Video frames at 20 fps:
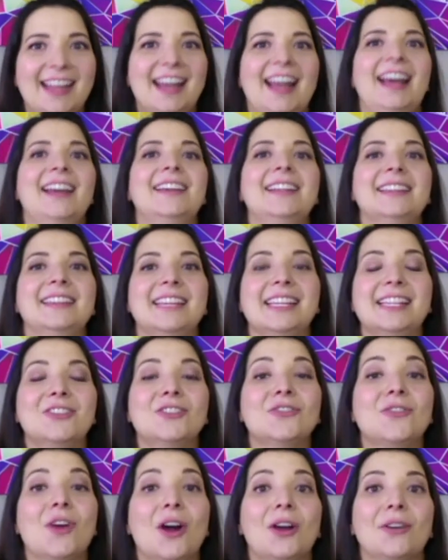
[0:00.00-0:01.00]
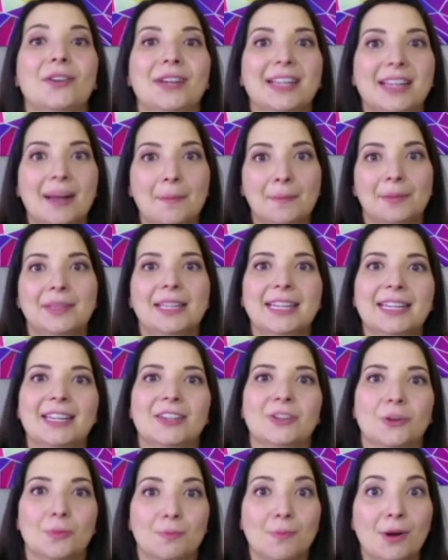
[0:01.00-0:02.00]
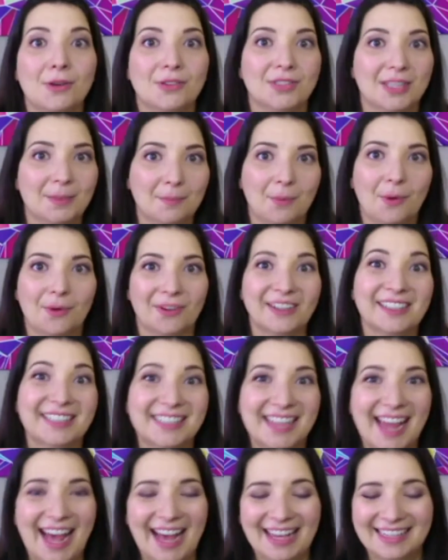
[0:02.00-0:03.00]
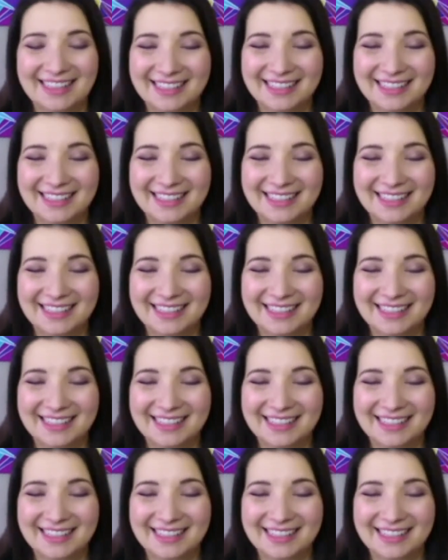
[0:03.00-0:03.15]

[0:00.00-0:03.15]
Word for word: At least you've already completed your most important task.